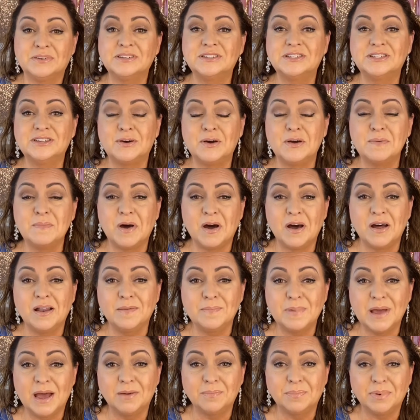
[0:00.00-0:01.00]
So I'm all
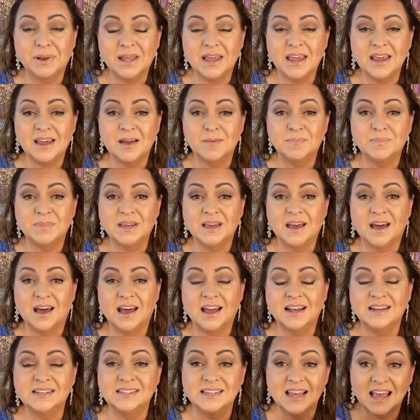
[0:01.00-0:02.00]
about playing up the
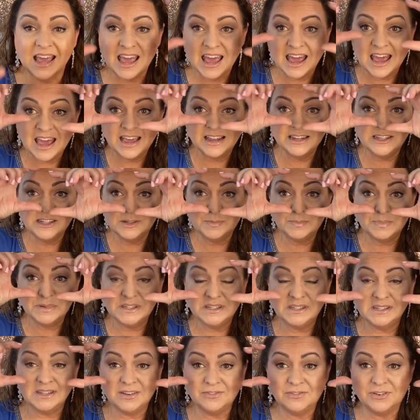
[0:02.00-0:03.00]
eyes, and
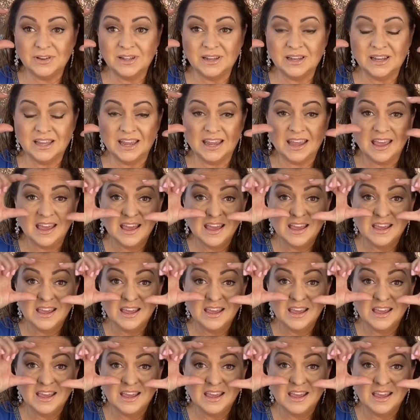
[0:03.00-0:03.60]
specifically,